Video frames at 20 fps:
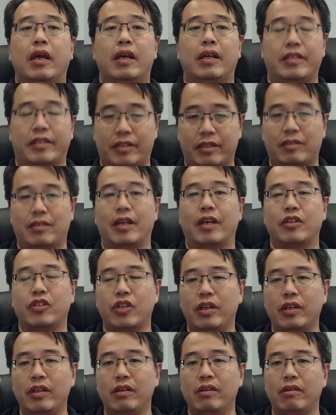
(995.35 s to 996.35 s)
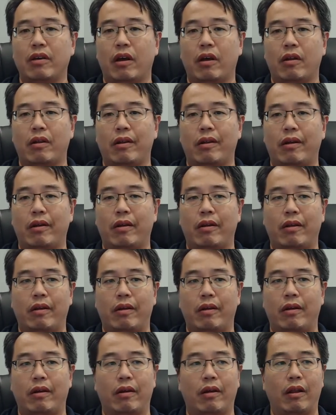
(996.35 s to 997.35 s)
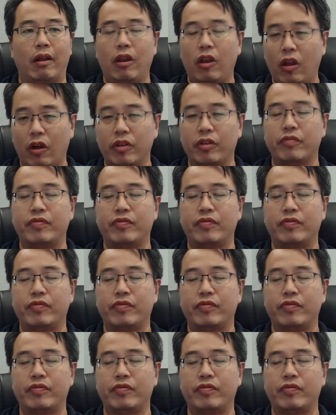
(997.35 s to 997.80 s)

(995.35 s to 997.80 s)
is actually a lot